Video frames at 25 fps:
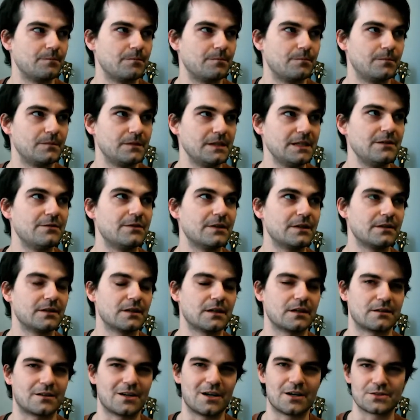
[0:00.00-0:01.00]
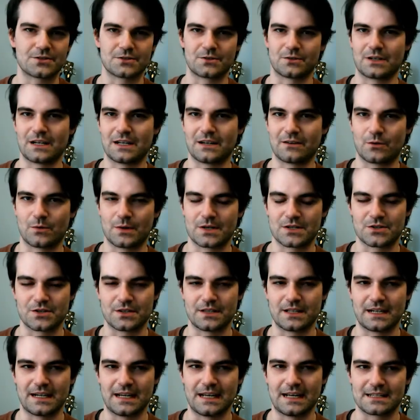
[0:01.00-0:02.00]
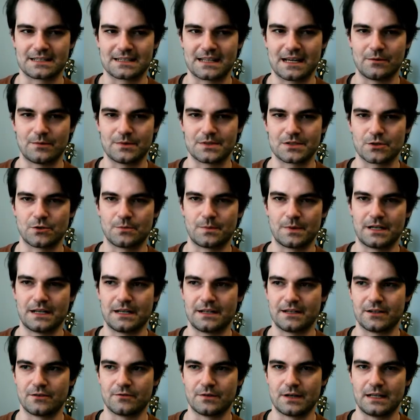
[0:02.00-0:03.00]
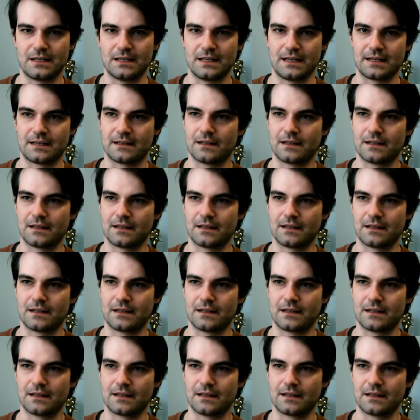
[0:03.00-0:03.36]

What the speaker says: even the causal kind of question that I asked, that one's open-ended, right? Like,